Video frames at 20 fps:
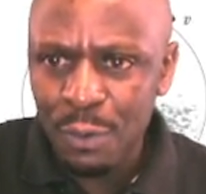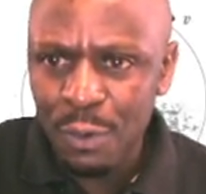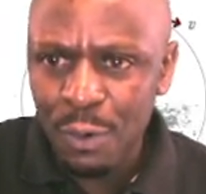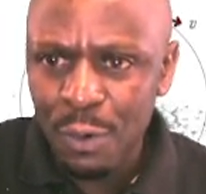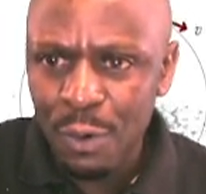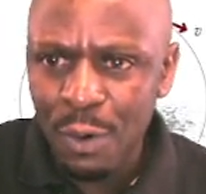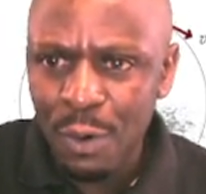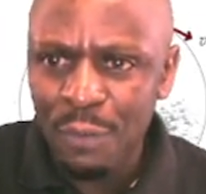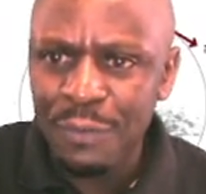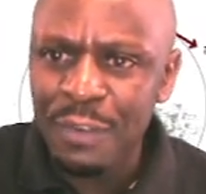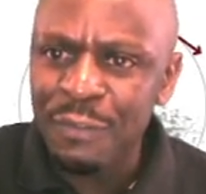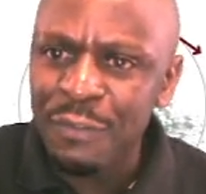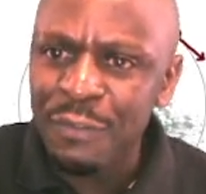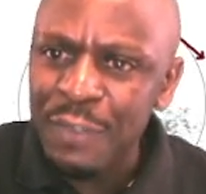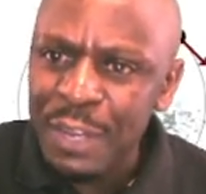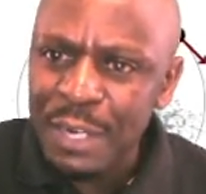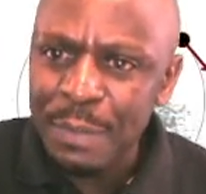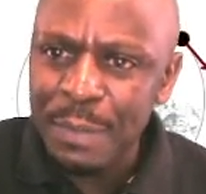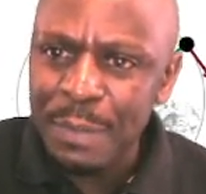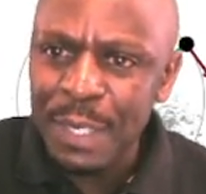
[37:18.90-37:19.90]
of a
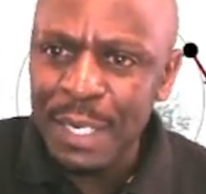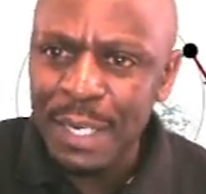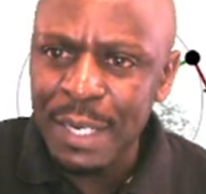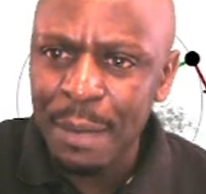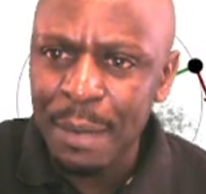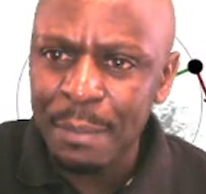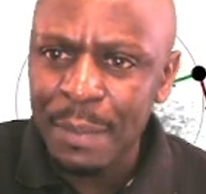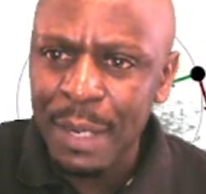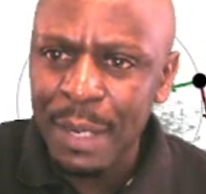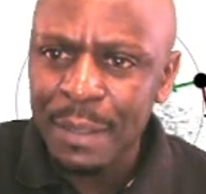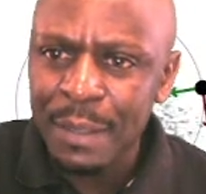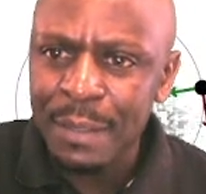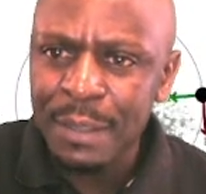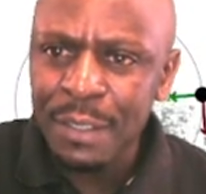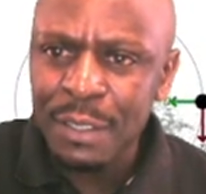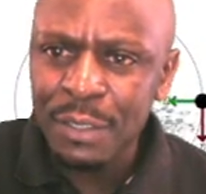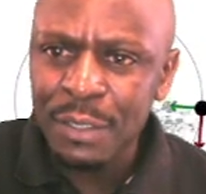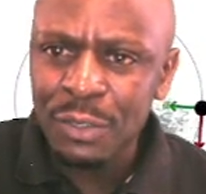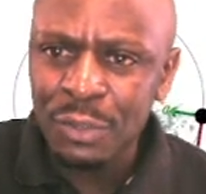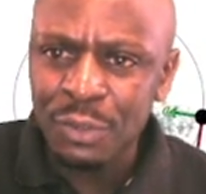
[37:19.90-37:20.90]
very big number
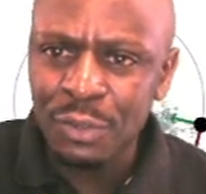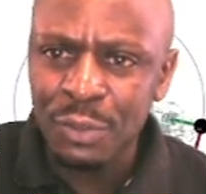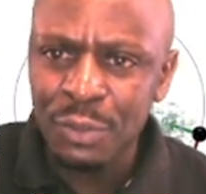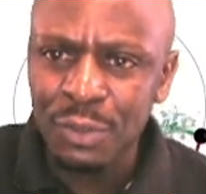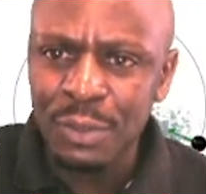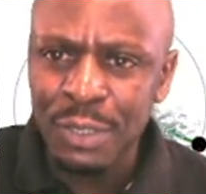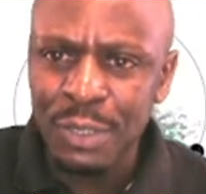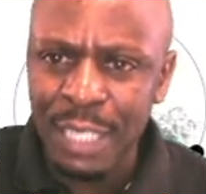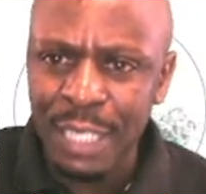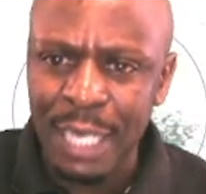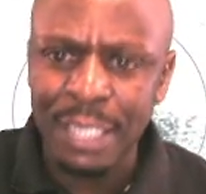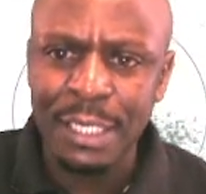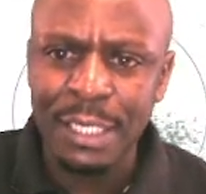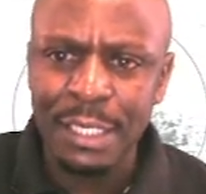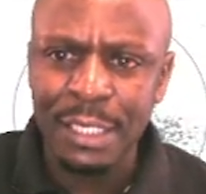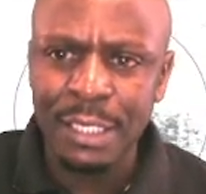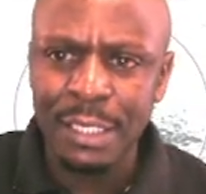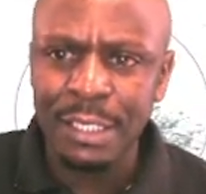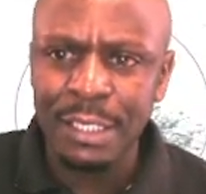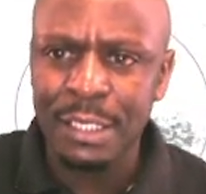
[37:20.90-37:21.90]
so that
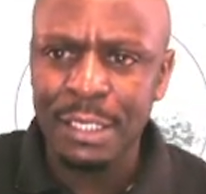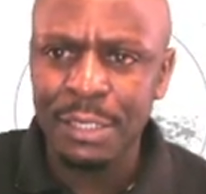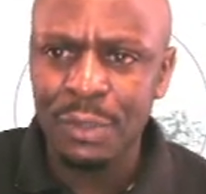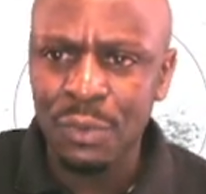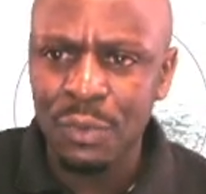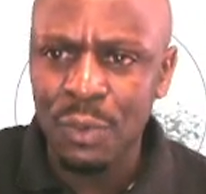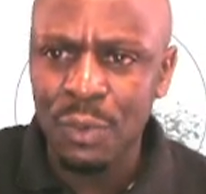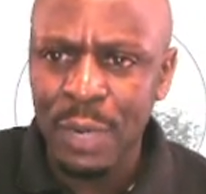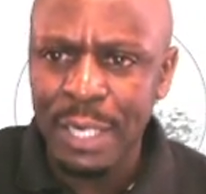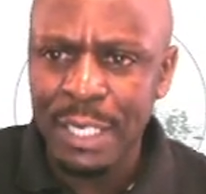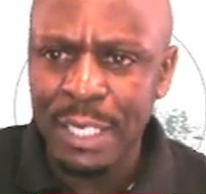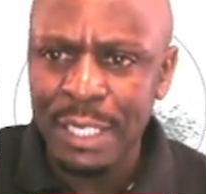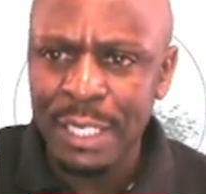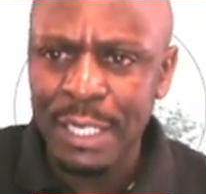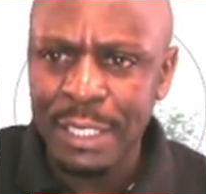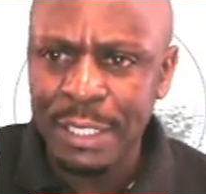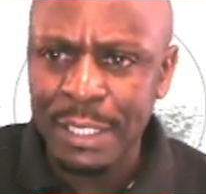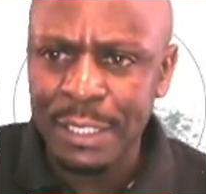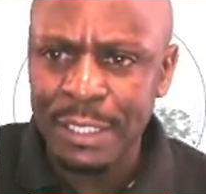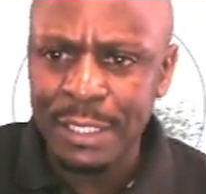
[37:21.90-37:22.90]
is what
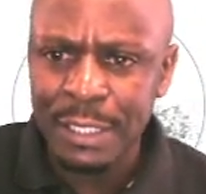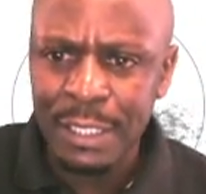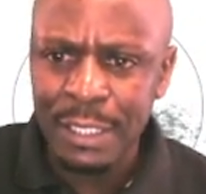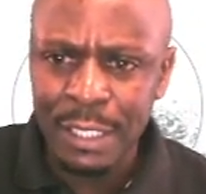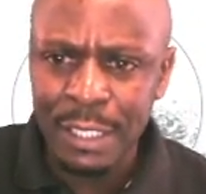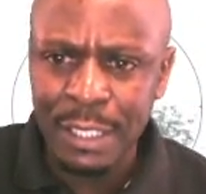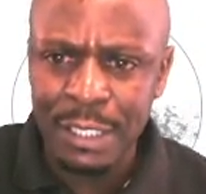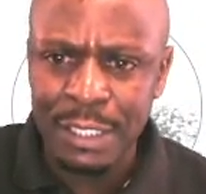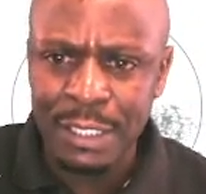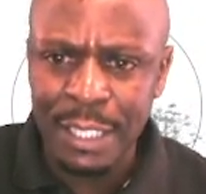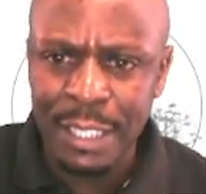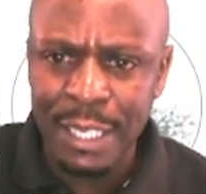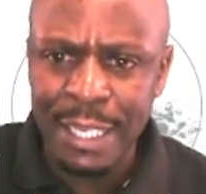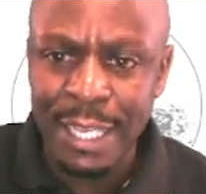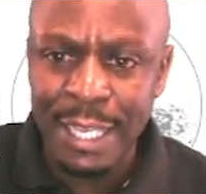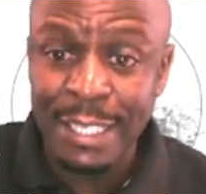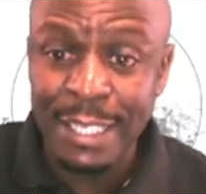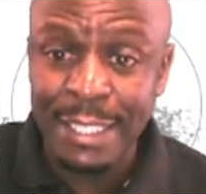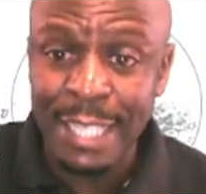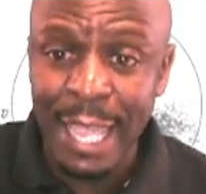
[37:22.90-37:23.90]
it is it is saying
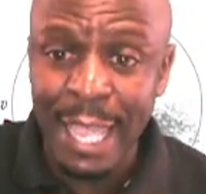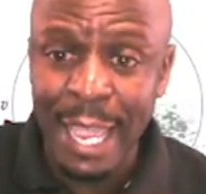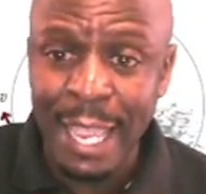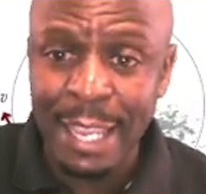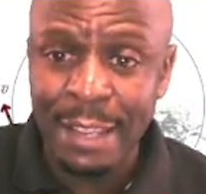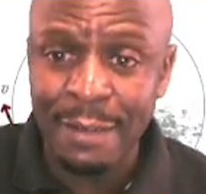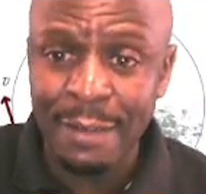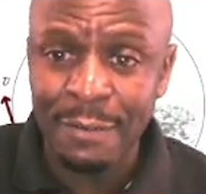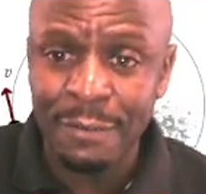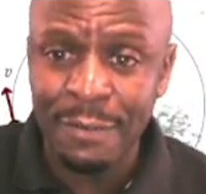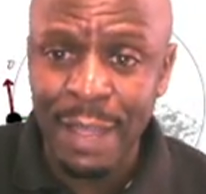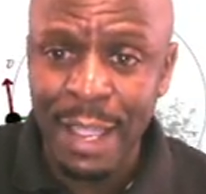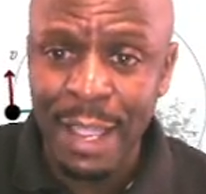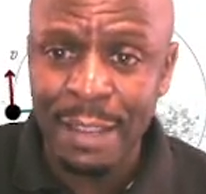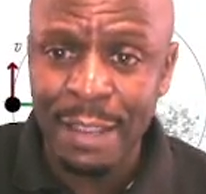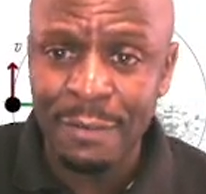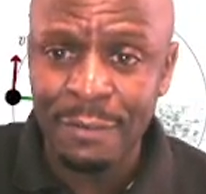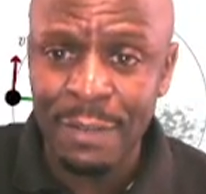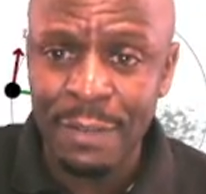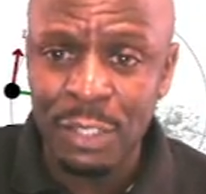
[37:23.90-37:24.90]
as i have i
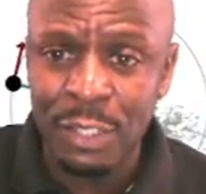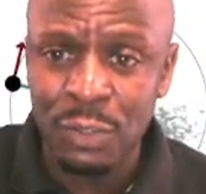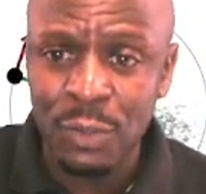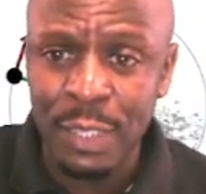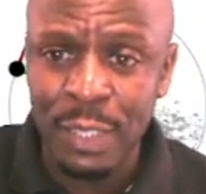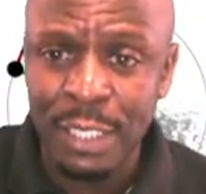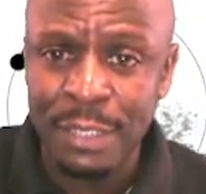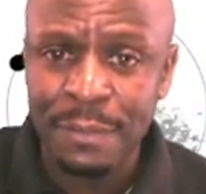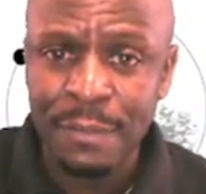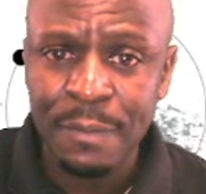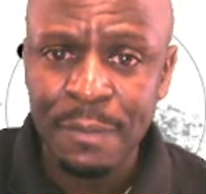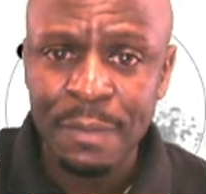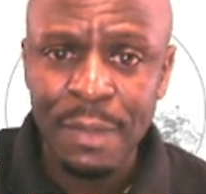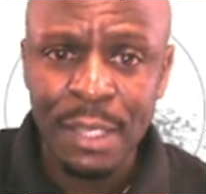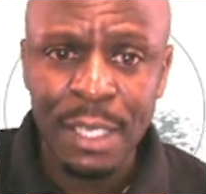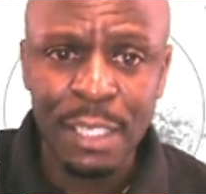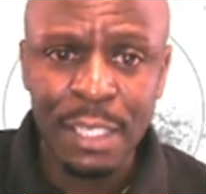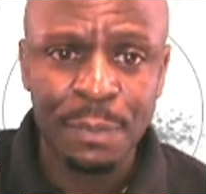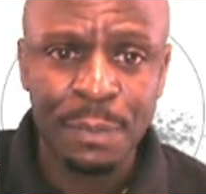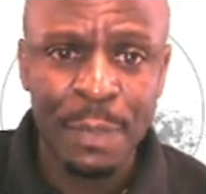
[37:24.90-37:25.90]
have actually
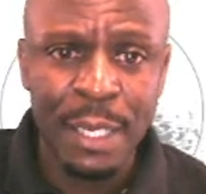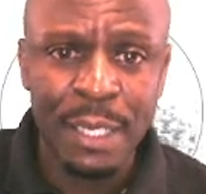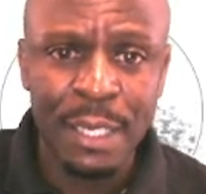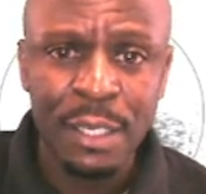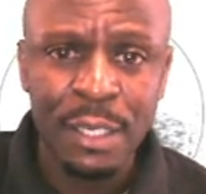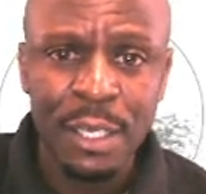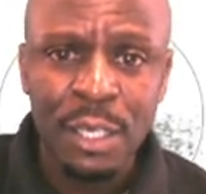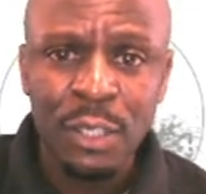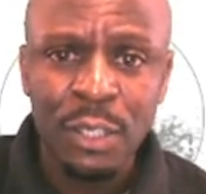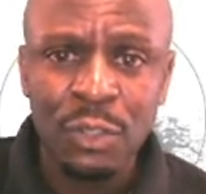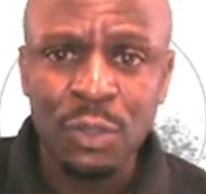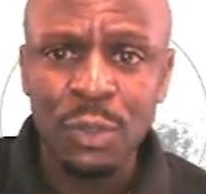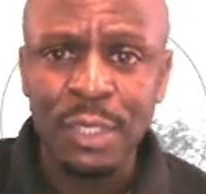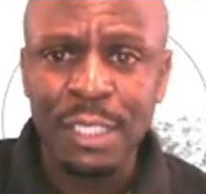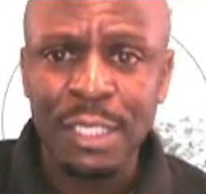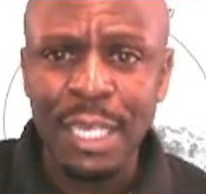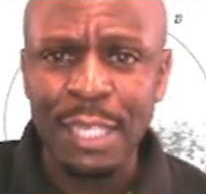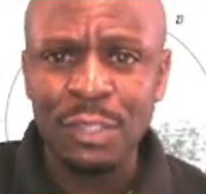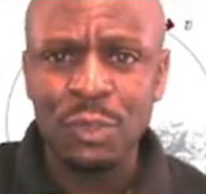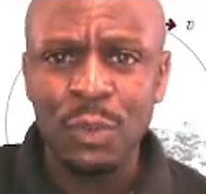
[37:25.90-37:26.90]
explain so
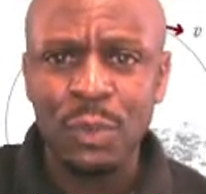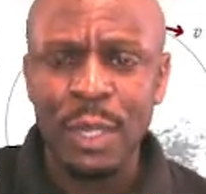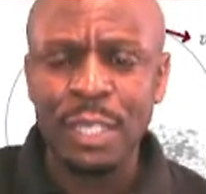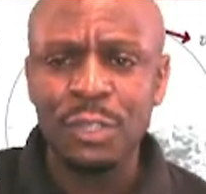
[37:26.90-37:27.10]
that's what